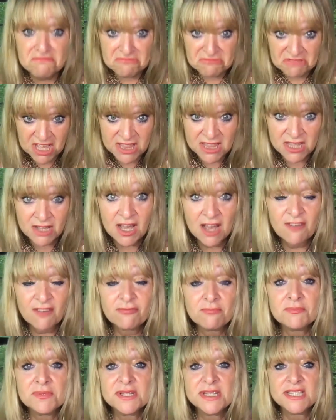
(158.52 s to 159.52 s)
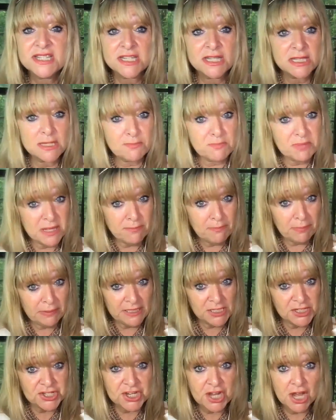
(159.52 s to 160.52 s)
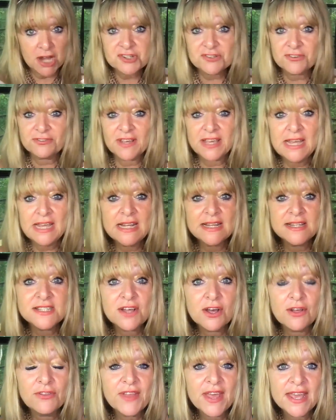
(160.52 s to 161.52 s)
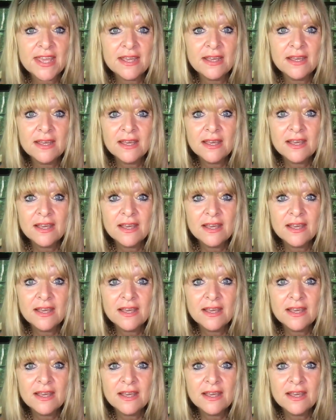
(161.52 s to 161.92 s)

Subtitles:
then the governments and the people in charge are failures, aren't they?